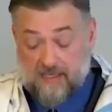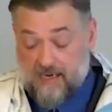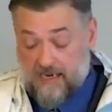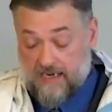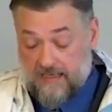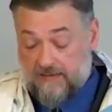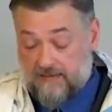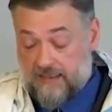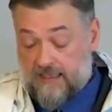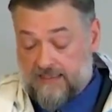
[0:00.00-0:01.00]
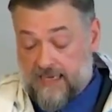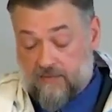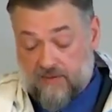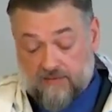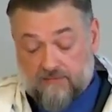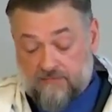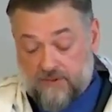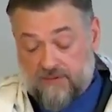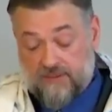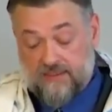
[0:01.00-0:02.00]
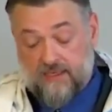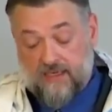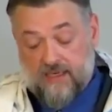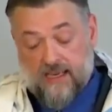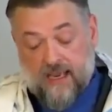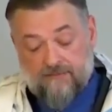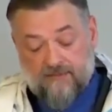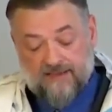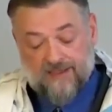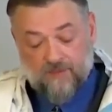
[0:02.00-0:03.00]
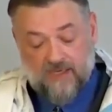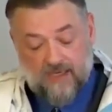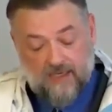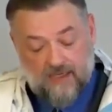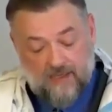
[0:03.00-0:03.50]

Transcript: Uh, that's how it sort of say affected me.